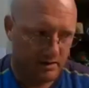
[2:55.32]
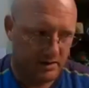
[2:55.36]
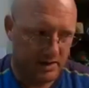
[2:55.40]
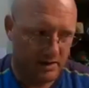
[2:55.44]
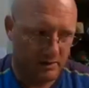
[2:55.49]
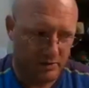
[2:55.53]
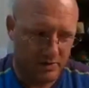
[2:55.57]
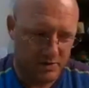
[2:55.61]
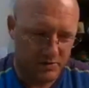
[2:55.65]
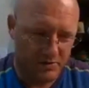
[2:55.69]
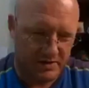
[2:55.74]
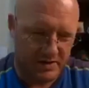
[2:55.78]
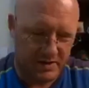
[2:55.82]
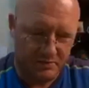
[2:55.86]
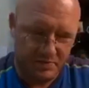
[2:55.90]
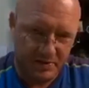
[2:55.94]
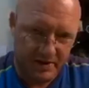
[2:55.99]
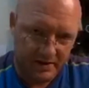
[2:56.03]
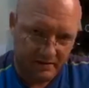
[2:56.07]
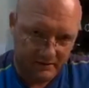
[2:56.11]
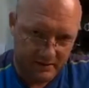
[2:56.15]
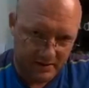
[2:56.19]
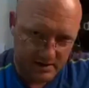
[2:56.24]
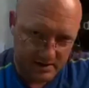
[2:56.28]
That was with the
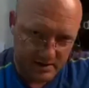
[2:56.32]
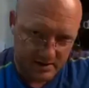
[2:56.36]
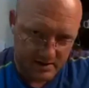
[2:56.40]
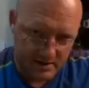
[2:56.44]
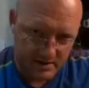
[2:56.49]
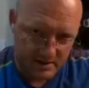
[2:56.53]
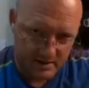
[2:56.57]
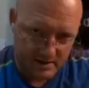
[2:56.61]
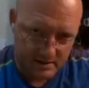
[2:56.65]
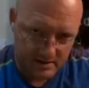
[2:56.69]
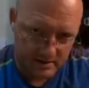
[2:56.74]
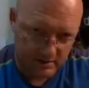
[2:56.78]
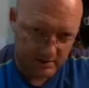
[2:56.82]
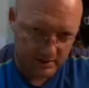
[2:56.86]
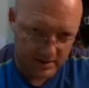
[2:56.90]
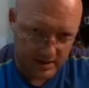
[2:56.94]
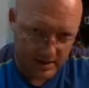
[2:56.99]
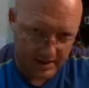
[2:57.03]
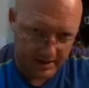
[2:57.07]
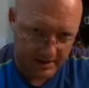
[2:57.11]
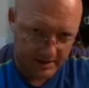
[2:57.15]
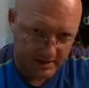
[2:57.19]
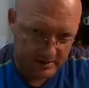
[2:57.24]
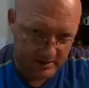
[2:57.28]
previous
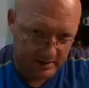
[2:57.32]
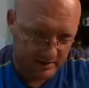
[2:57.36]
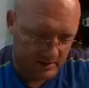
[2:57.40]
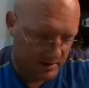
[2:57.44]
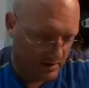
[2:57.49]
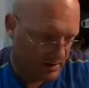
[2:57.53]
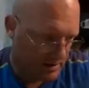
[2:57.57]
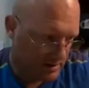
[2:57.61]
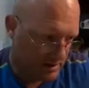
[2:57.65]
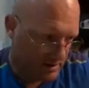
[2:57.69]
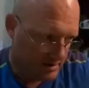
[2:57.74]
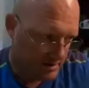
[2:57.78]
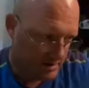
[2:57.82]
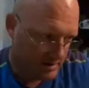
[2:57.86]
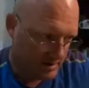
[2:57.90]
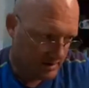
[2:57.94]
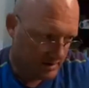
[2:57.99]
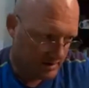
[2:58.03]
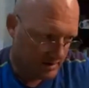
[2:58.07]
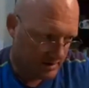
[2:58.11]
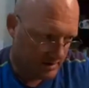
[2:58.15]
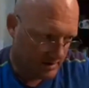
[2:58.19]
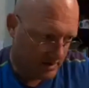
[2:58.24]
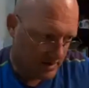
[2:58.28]
grinder.
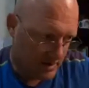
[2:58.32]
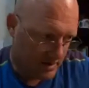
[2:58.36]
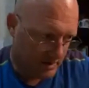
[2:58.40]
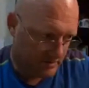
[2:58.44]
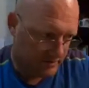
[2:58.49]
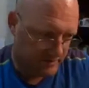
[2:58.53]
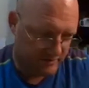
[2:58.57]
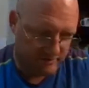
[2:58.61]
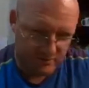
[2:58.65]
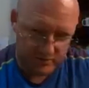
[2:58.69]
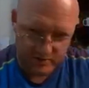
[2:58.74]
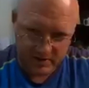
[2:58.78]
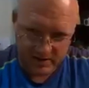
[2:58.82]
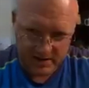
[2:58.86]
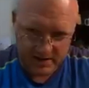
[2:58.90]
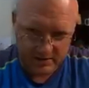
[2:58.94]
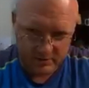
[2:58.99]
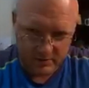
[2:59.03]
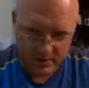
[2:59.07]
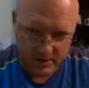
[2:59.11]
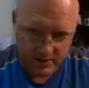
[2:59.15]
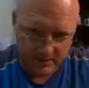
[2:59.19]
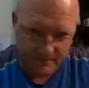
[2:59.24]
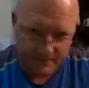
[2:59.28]
However, with
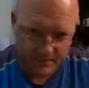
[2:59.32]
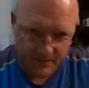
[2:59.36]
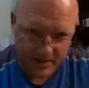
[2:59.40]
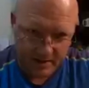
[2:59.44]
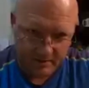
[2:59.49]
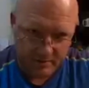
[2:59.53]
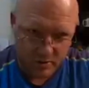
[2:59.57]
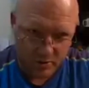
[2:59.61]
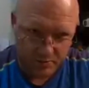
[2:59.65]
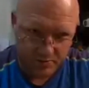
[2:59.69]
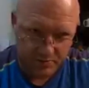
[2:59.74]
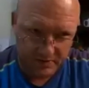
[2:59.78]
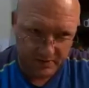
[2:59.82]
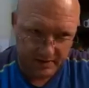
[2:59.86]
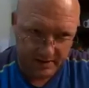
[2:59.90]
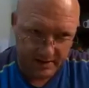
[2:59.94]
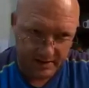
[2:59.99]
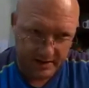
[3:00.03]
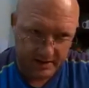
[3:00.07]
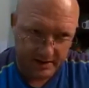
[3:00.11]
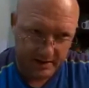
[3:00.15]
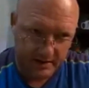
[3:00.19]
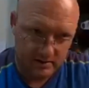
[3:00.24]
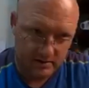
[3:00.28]
this one I'm hoping to
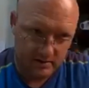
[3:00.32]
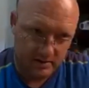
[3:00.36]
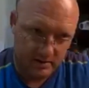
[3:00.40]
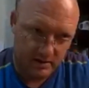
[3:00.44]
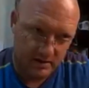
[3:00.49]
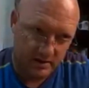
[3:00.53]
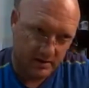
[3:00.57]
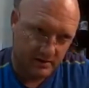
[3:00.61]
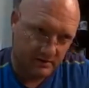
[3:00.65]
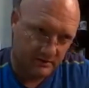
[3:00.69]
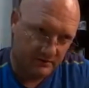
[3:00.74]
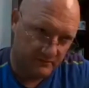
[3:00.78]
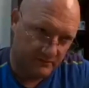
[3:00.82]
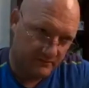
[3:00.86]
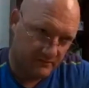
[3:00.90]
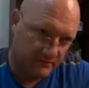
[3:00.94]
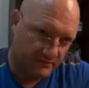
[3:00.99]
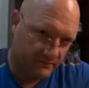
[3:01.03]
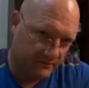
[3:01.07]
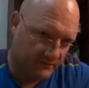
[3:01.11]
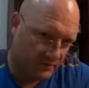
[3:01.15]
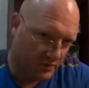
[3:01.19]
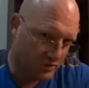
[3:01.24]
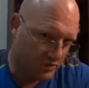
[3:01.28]
get
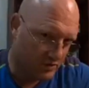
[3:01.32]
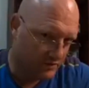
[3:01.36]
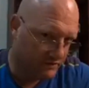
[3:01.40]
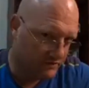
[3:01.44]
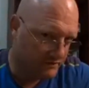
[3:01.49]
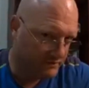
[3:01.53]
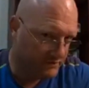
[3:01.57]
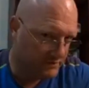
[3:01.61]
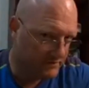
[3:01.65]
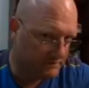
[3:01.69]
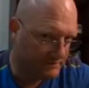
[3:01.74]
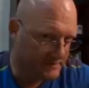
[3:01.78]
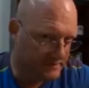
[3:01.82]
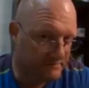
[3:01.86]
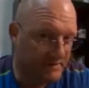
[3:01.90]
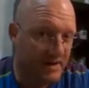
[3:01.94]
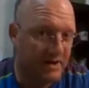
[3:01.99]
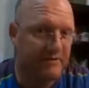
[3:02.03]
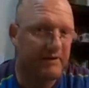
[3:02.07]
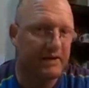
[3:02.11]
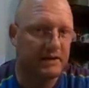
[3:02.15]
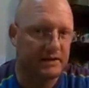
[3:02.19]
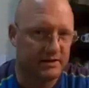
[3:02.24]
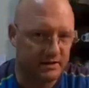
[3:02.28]

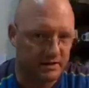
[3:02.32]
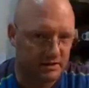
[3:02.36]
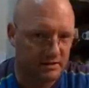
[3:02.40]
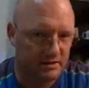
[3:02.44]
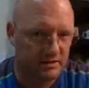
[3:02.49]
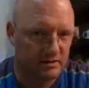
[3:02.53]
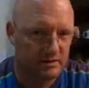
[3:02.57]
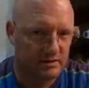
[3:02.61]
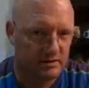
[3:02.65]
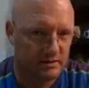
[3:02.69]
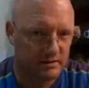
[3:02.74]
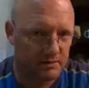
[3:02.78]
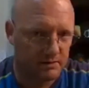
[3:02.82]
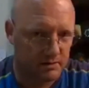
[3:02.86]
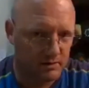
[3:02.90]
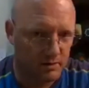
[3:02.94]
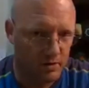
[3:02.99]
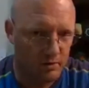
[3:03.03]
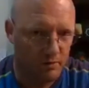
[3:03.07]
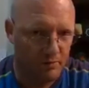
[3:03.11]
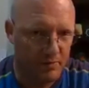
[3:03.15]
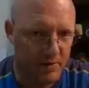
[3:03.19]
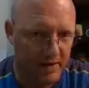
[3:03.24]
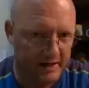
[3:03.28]
450-500
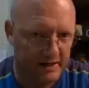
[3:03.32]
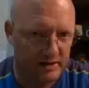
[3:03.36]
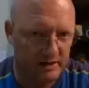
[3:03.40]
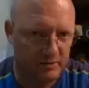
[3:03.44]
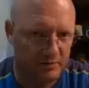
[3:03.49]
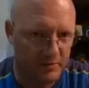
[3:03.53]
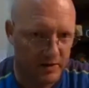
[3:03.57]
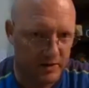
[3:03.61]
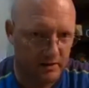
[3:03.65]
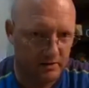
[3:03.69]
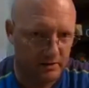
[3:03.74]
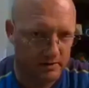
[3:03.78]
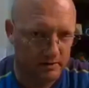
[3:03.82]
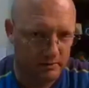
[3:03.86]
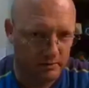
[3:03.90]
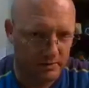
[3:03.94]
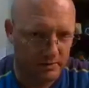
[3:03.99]
compacted powder